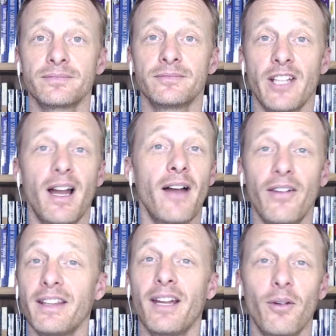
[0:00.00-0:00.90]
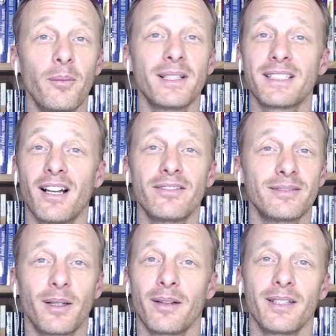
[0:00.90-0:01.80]
Yeah, I've had that one myself.
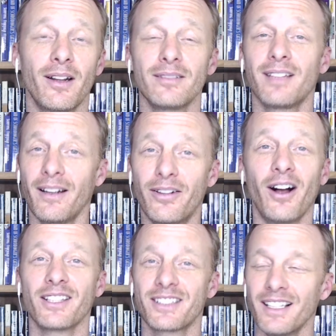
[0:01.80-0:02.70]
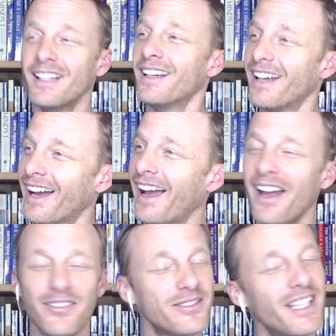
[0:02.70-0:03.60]
I have